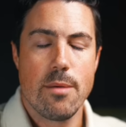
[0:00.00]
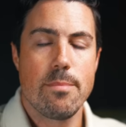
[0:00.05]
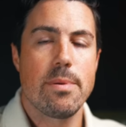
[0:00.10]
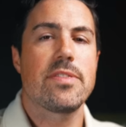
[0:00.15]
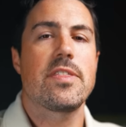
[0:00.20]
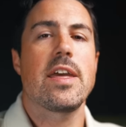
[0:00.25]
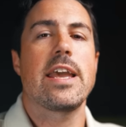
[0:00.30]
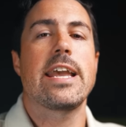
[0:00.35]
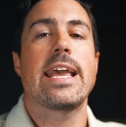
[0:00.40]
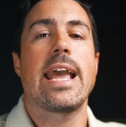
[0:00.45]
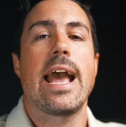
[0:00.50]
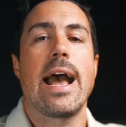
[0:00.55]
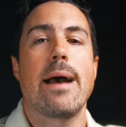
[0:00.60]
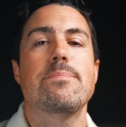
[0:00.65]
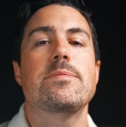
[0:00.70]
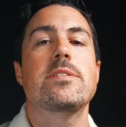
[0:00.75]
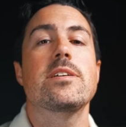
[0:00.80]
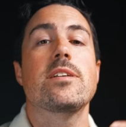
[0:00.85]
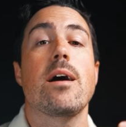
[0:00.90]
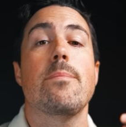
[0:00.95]
But they
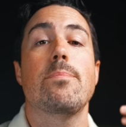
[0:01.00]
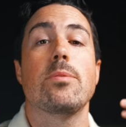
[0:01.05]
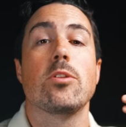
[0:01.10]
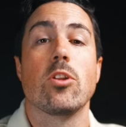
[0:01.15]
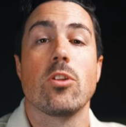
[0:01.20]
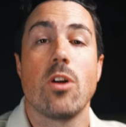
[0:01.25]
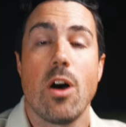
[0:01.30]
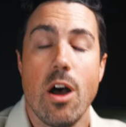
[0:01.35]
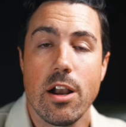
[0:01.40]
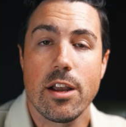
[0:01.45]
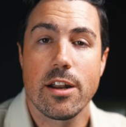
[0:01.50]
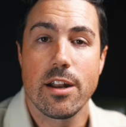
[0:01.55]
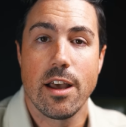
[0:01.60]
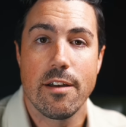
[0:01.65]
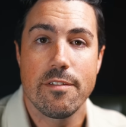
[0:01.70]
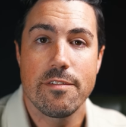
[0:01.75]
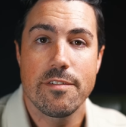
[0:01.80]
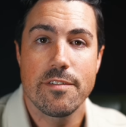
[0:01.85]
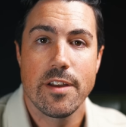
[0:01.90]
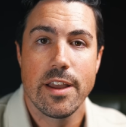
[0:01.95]
kept it up long
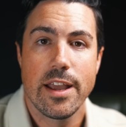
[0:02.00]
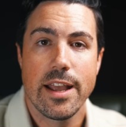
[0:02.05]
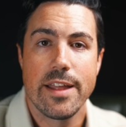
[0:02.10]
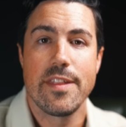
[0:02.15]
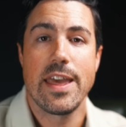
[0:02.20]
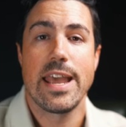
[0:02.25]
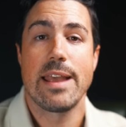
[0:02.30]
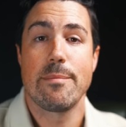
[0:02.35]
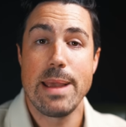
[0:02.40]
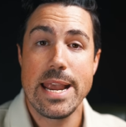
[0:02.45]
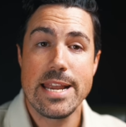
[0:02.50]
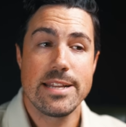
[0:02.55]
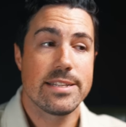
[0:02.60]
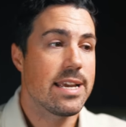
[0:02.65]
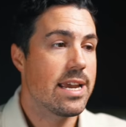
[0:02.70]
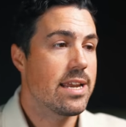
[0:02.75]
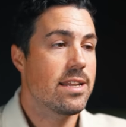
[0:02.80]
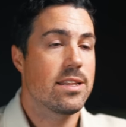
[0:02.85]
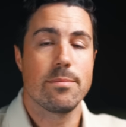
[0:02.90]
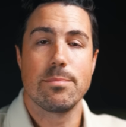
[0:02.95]
enough and they
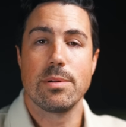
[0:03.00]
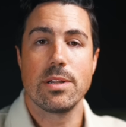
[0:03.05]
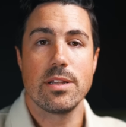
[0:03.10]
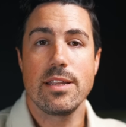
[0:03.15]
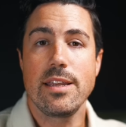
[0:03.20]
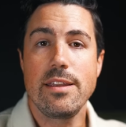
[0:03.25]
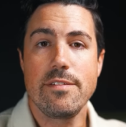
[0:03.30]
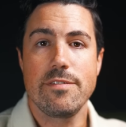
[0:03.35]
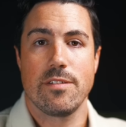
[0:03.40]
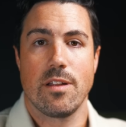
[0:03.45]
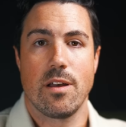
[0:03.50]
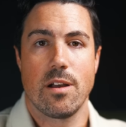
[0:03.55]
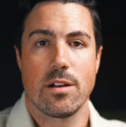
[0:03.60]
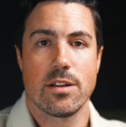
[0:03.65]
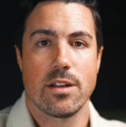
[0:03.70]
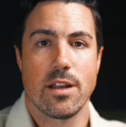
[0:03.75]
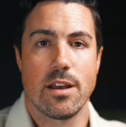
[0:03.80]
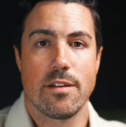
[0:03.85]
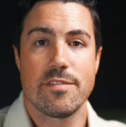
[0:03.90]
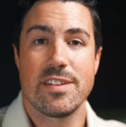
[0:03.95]
maintained the belief long
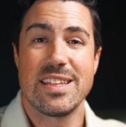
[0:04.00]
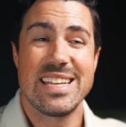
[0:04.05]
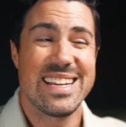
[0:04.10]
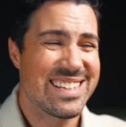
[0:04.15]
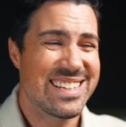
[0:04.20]
enough and the